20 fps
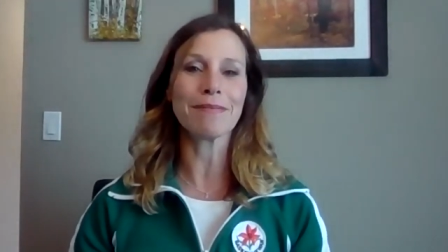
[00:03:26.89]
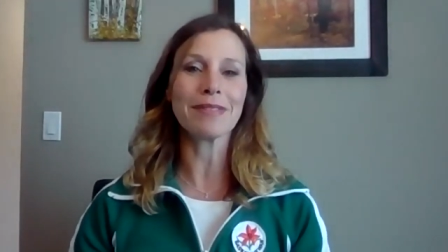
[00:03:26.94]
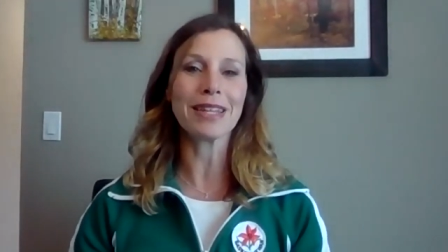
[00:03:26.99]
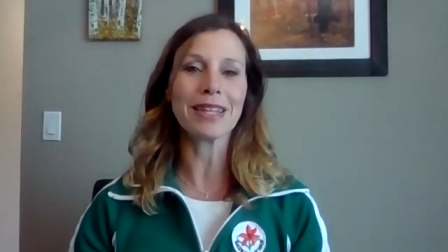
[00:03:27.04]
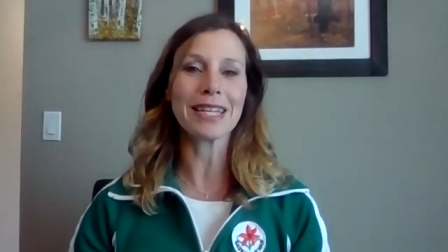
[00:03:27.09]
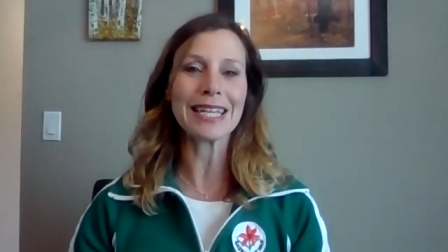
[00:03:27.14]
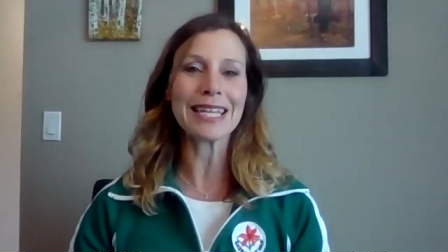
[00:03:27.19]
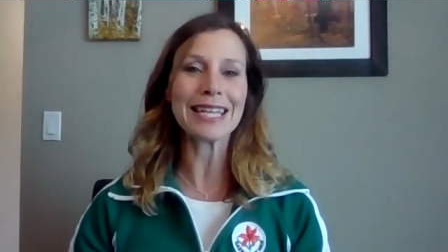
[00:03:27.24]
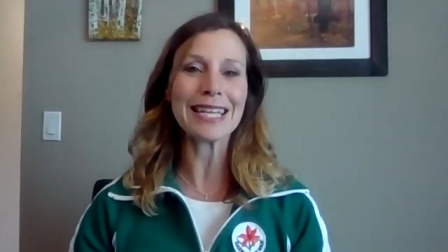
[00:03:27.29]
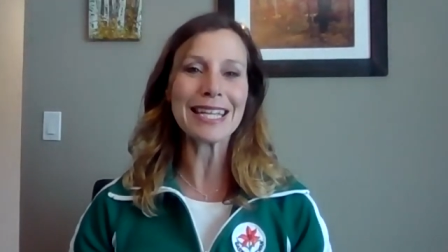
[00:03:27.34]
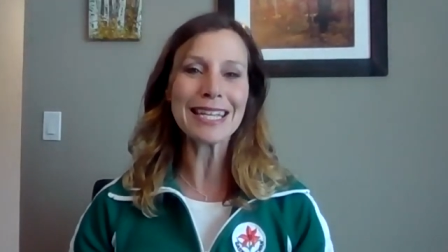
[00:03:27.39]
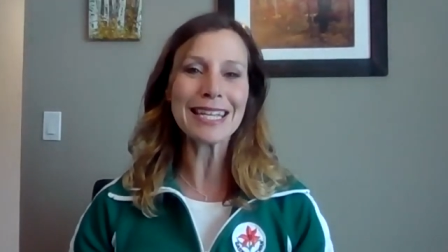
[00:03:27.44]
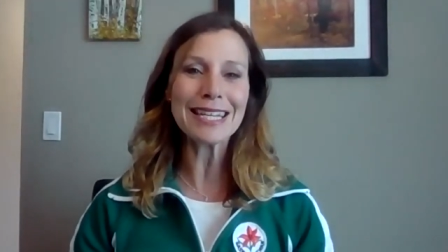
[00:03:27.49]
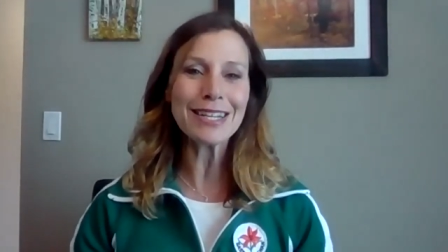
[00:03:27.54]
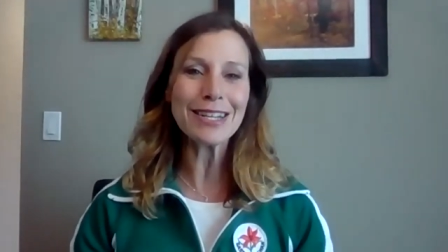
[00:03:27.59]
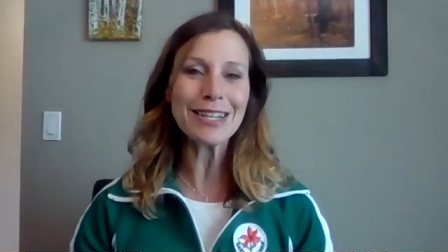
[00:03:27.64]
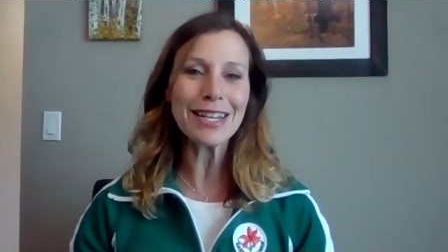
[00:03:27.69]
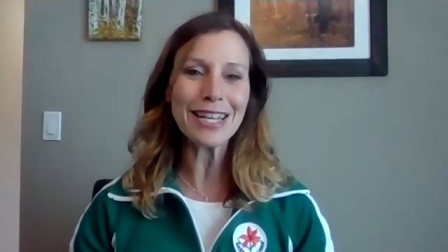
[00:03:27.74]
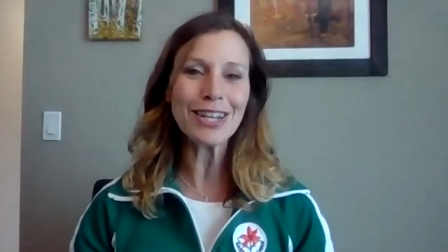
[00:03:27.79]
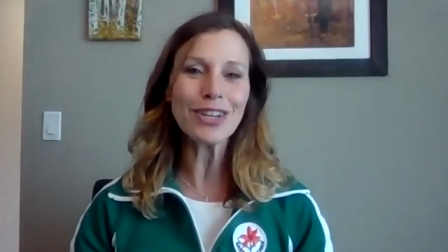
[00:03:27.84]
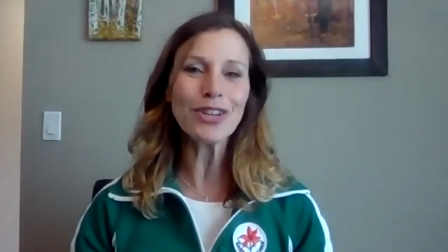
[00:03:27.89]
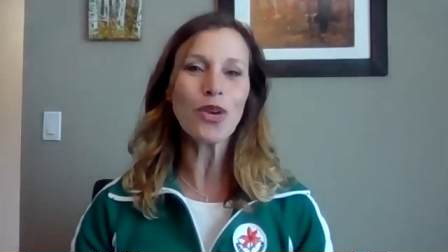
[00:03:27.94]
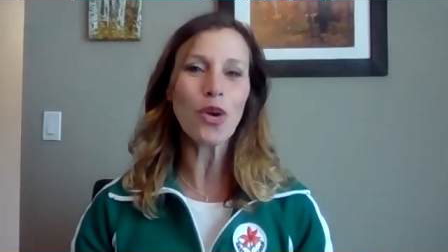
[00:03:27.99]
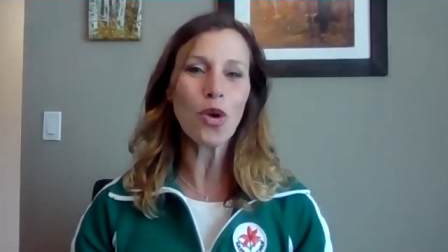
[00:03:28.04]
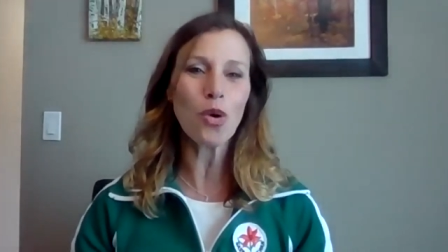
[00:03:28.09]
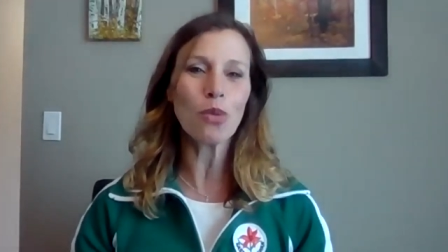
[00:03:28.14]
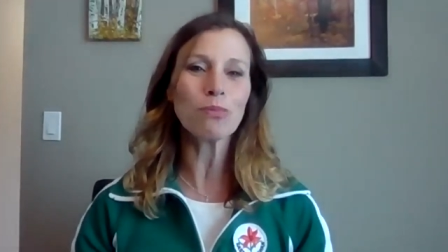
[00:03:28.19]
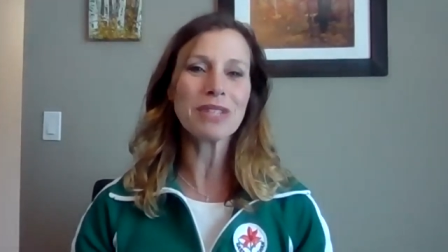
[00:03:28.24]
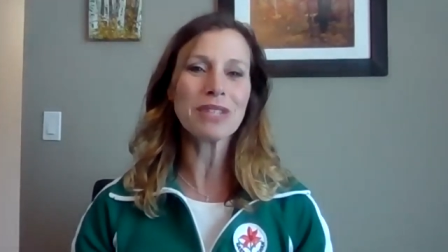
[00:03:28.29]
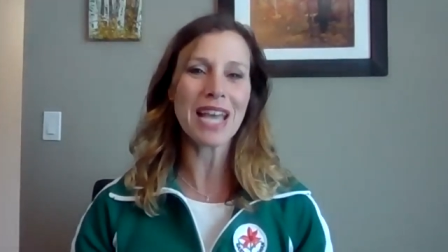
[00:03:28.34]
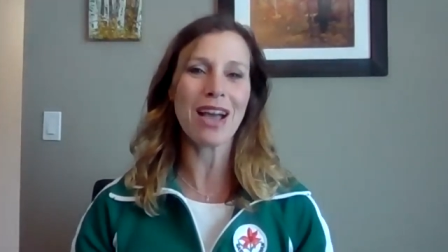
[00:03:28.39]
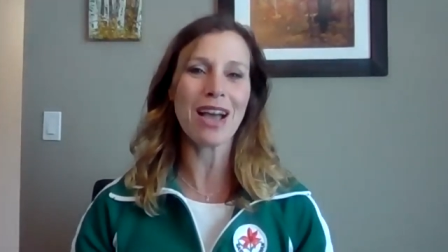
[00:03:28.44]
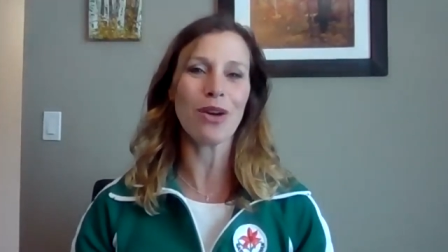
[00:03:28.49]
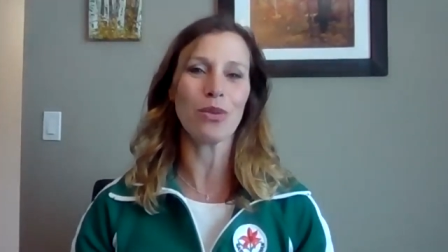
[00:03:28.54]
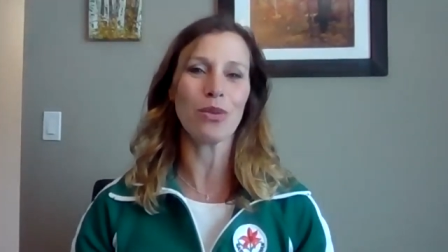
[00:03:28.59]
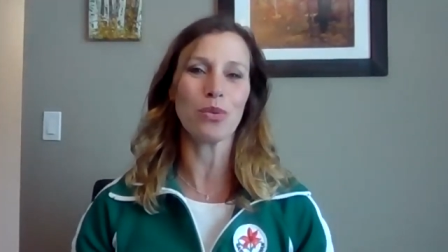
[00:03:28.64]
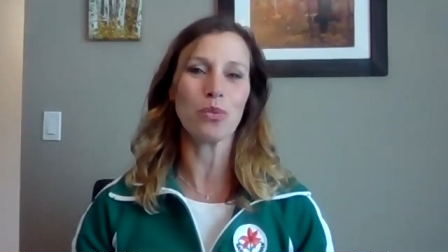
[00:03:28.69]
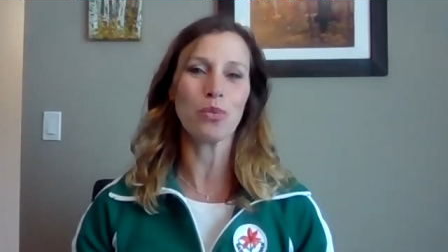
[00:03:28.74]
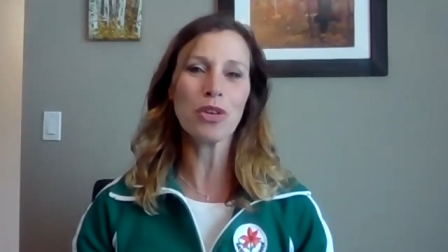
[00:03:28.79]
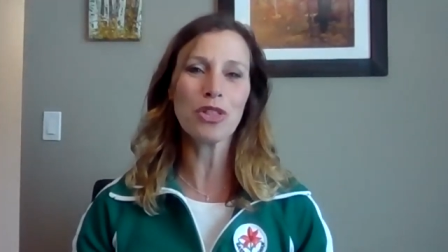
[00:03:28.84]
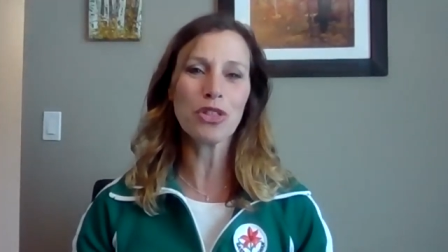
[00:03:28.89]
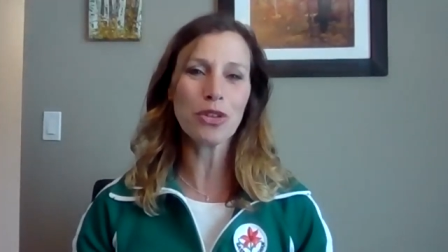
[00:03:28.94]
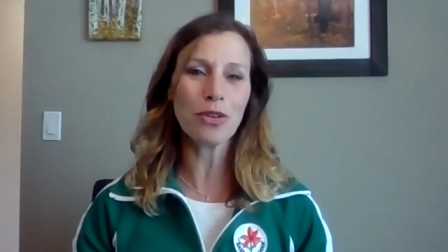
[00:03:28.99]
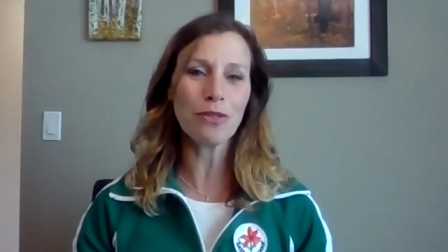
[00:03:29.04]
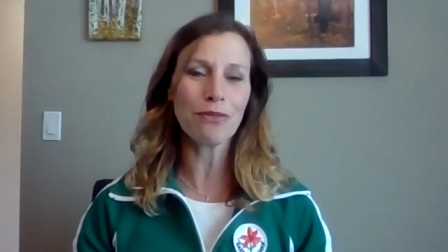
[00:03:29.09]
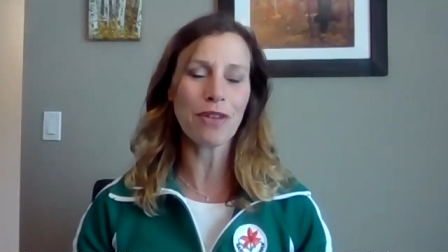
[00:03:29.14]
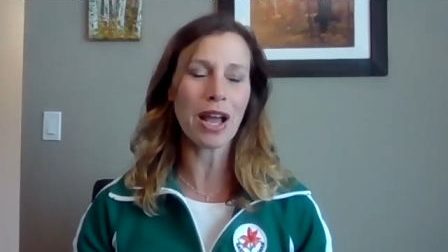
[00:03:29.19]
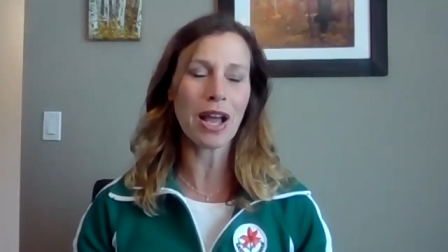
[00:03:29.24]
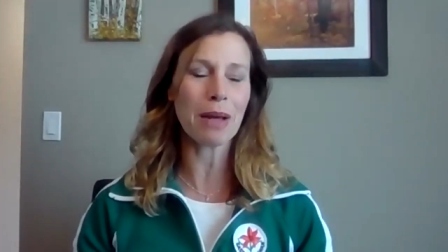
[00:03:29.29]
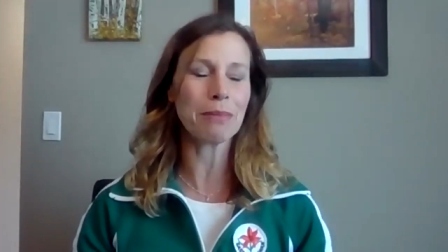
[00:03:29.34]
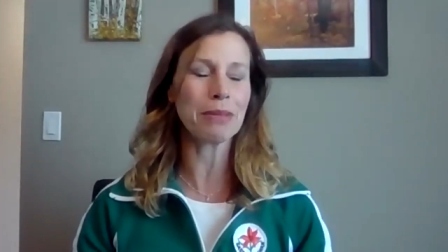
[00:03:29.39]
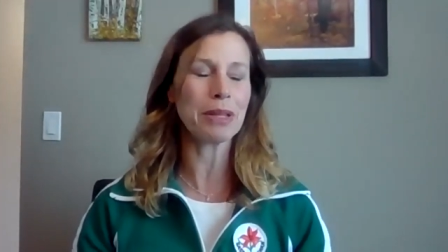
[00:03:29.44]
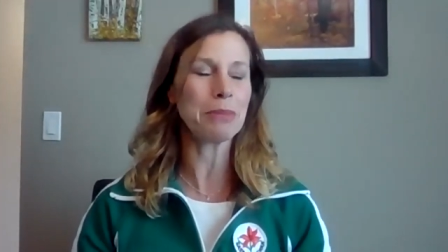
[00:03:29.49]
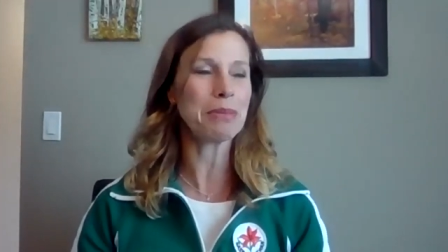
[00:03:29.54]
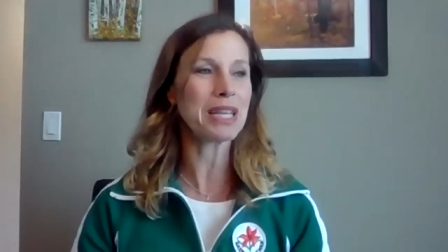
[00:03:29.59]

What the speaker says: like in your hometown with your family,